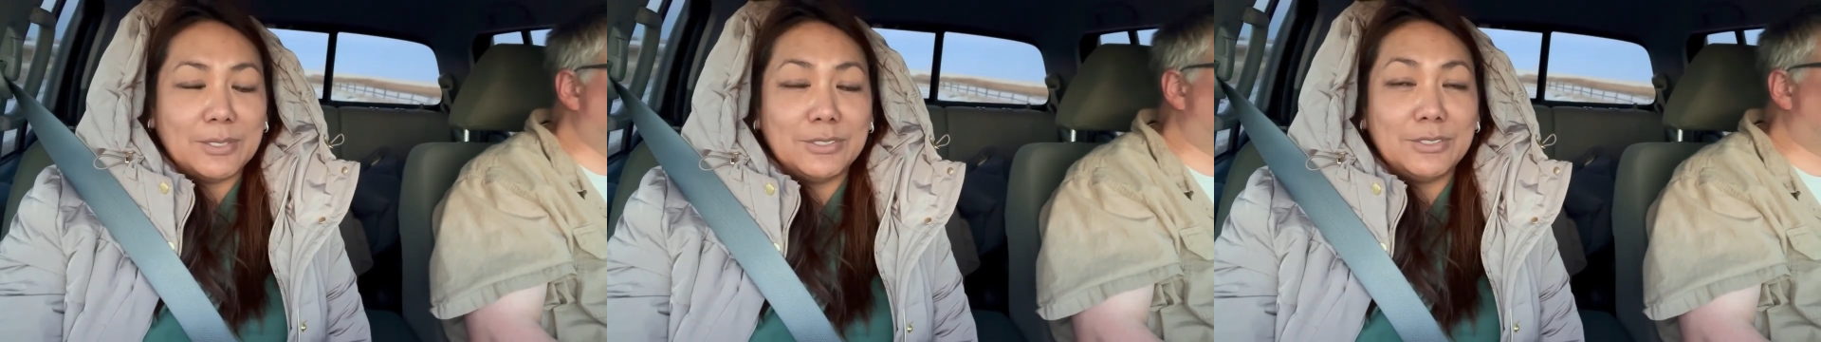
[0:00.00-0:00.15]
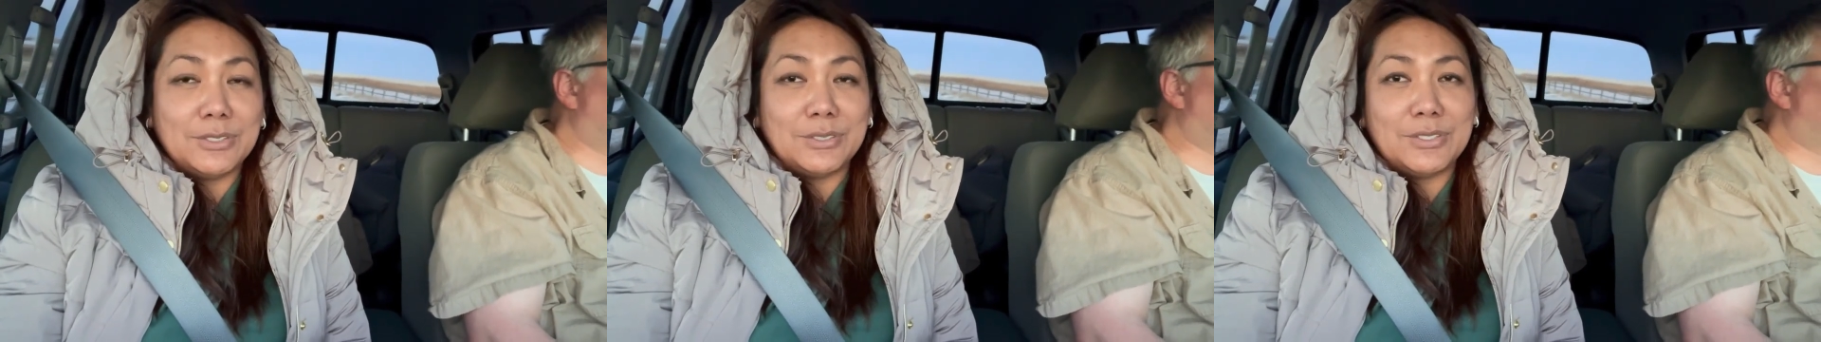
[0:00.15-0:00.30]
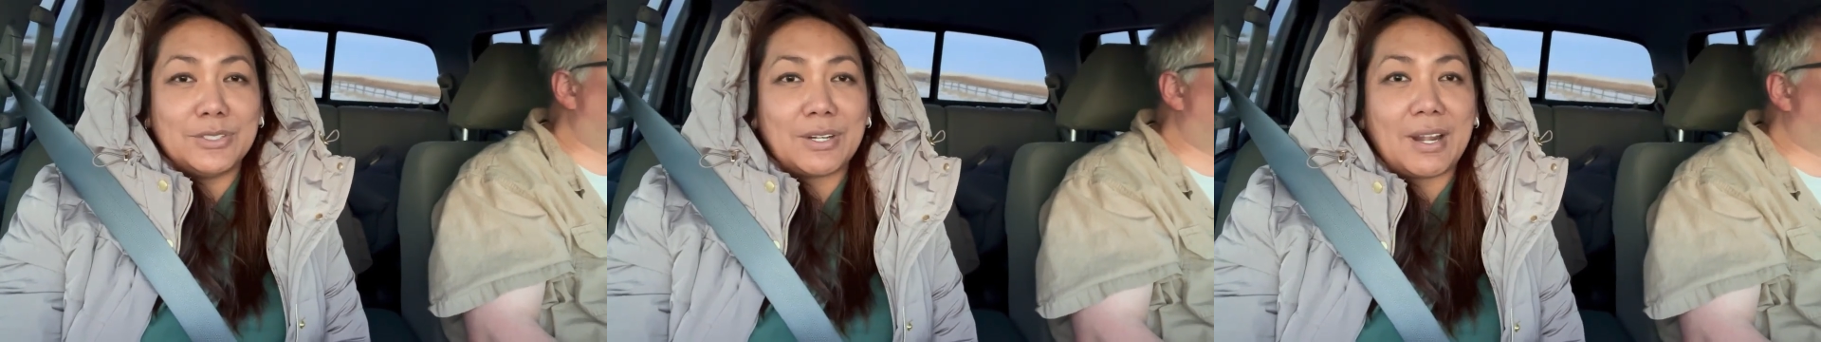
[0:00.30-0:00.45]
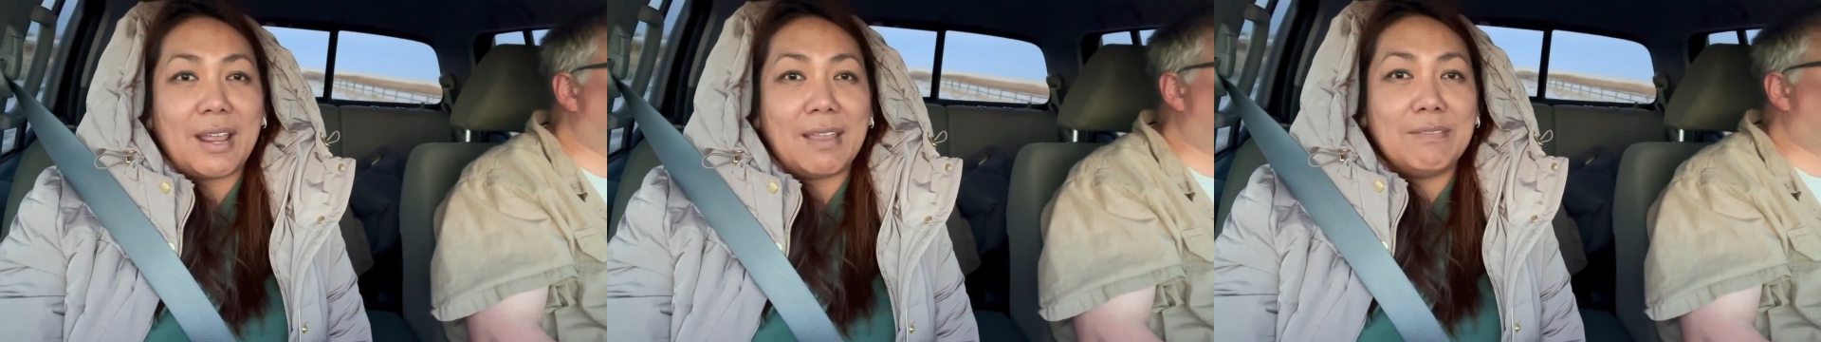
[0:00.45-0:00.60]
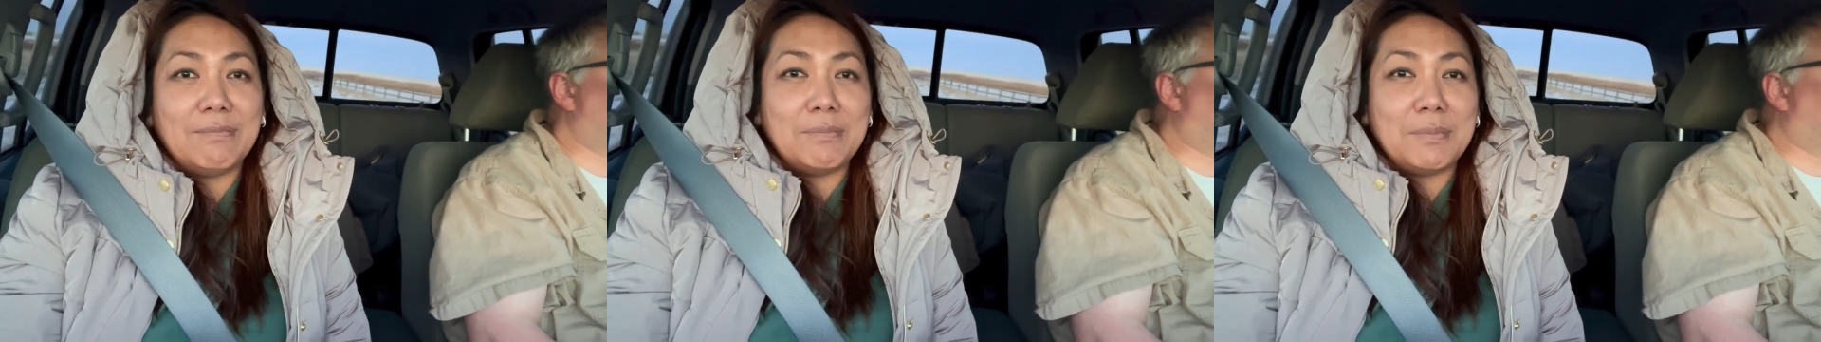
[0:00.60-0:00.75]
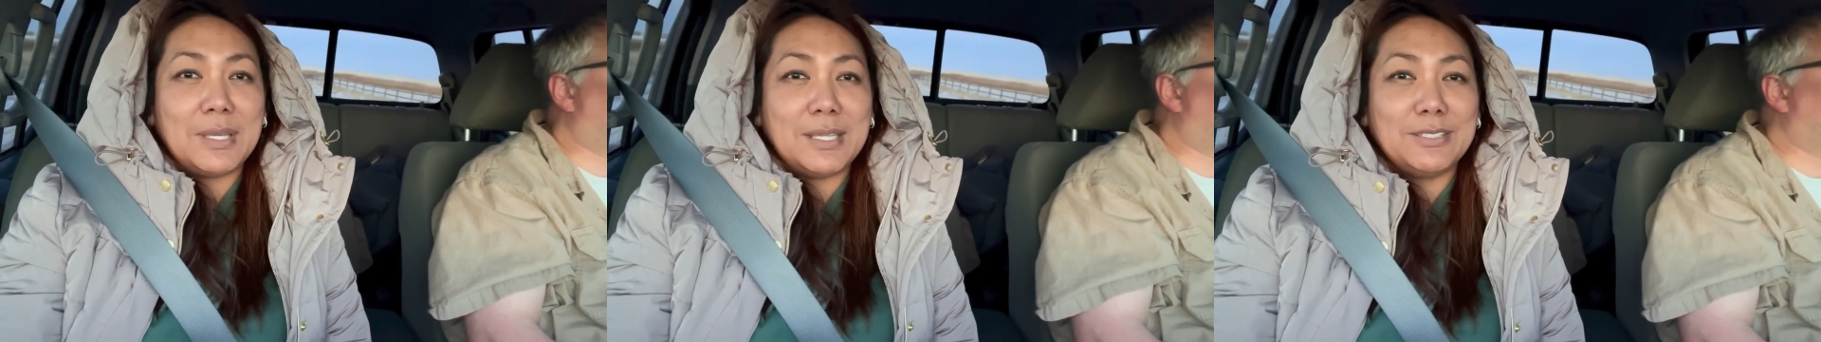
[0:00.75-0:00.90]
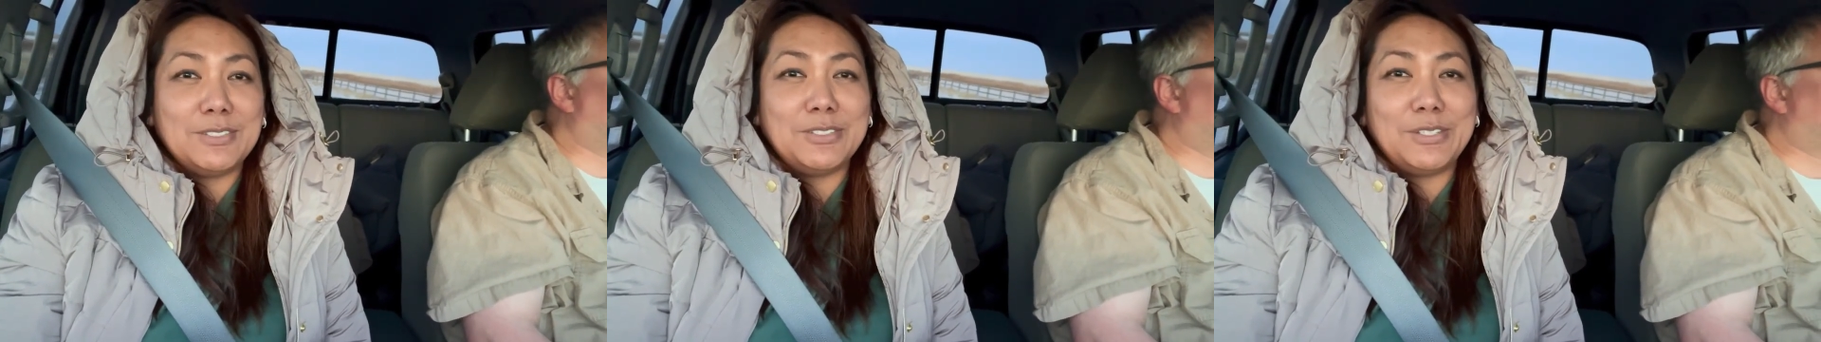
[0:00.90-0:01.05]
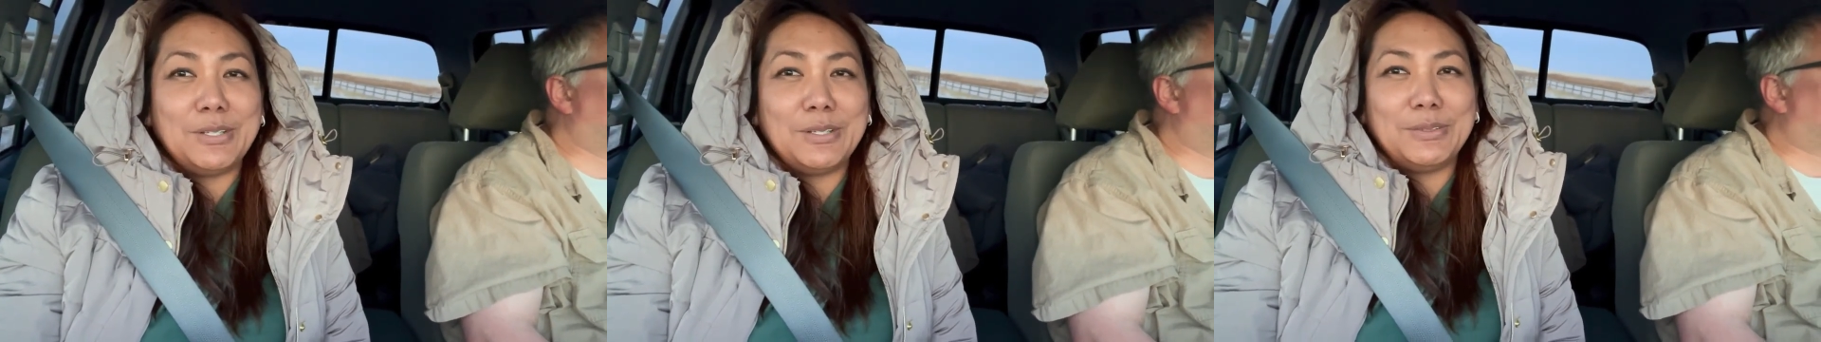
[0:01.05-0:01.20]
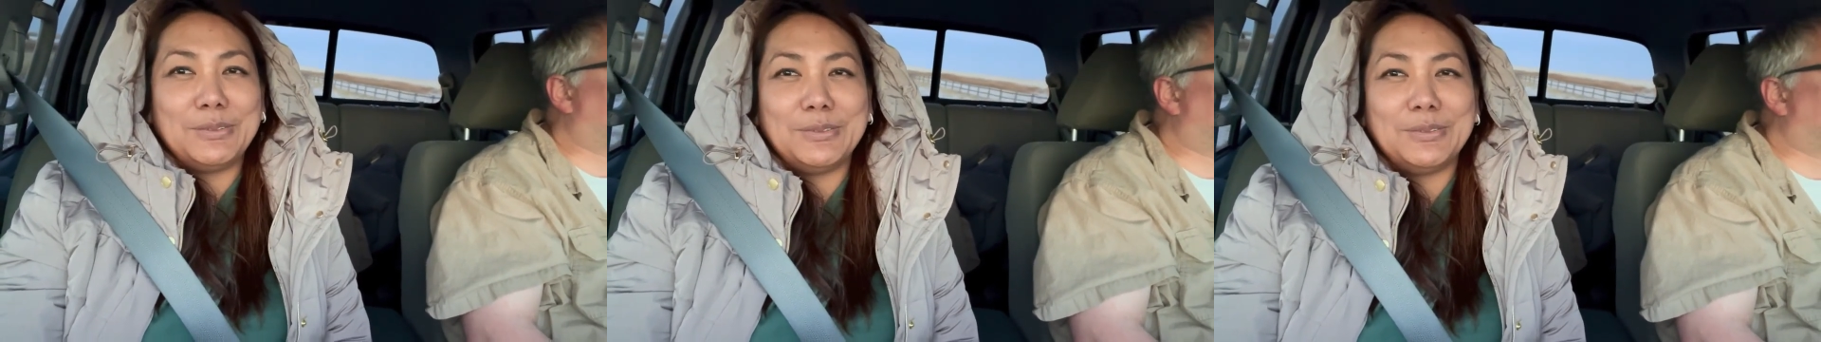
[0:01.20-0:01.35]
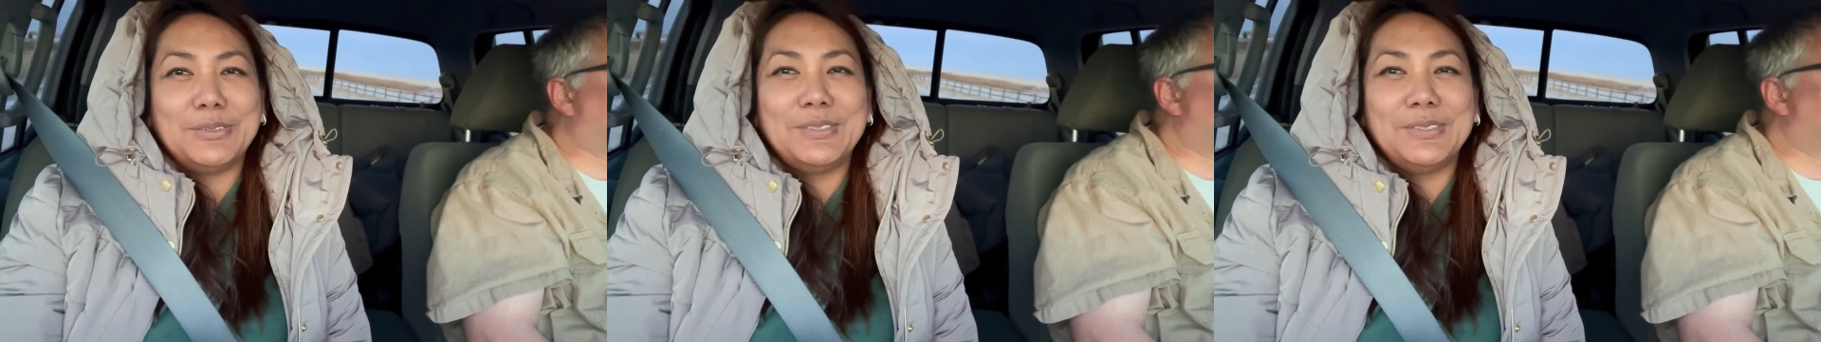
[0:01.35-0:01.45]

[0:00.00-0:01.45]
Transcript: to drive me to,